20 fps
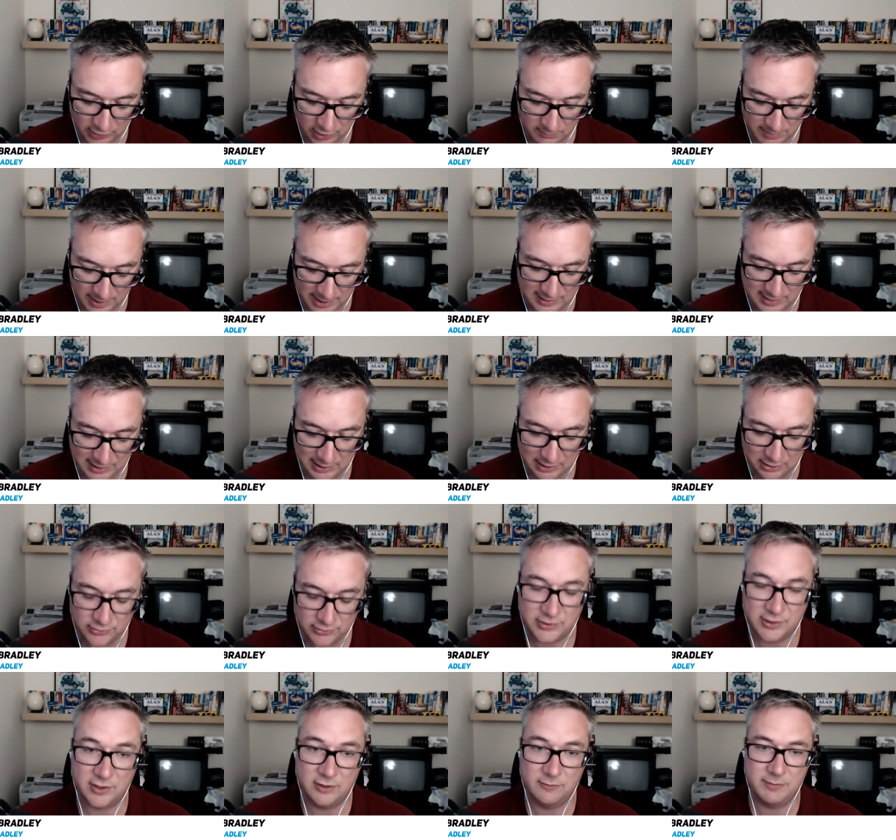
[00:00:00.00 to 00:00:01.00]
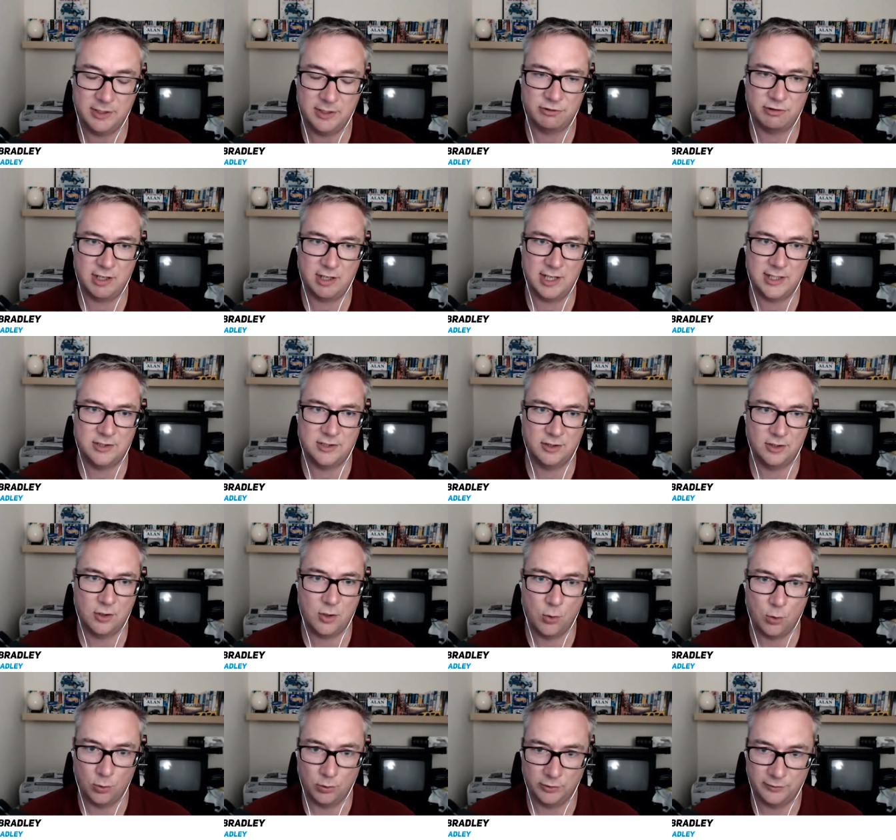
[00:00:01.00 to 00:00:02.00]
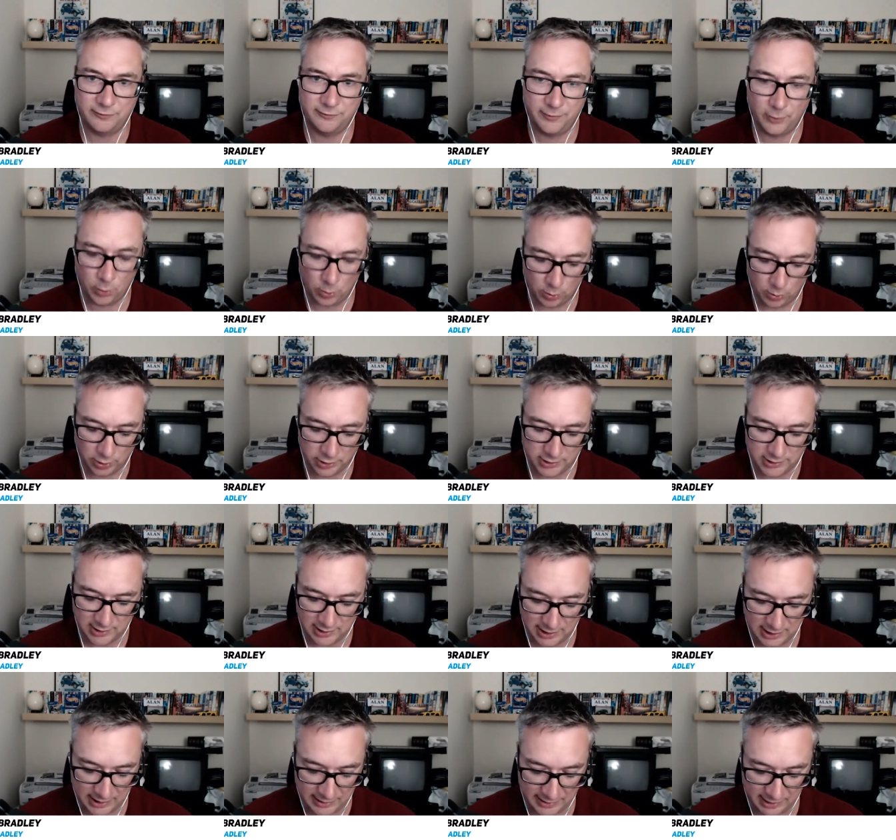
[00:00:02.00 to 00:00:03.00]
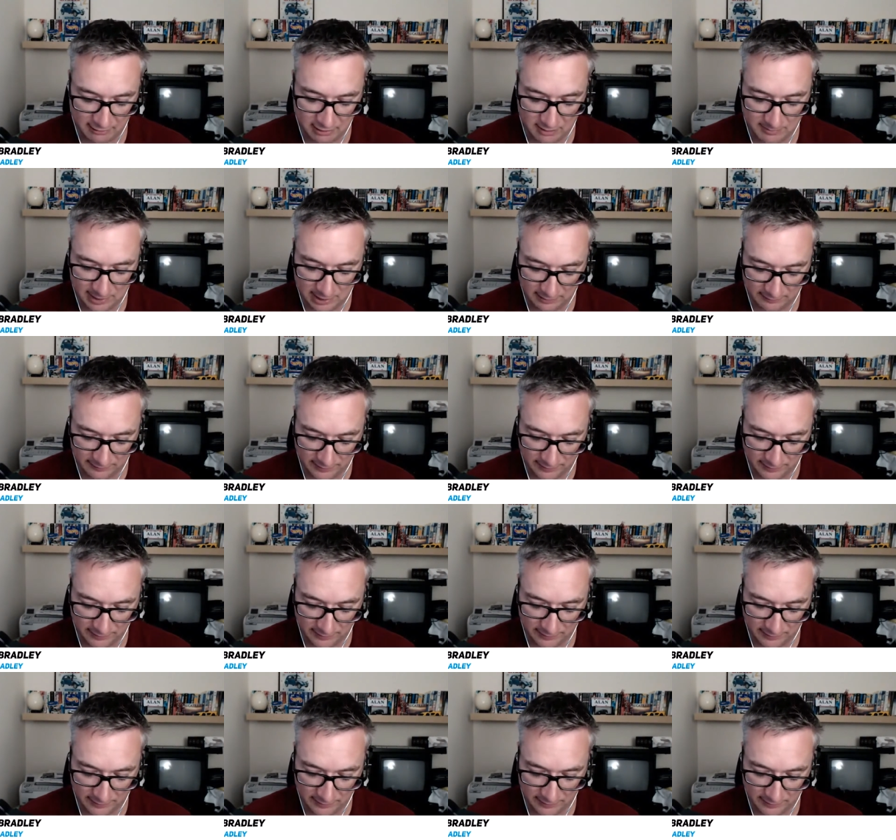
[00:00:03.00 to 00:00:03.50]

basically, Lucid have been trying to court Ford. They're in the middle of a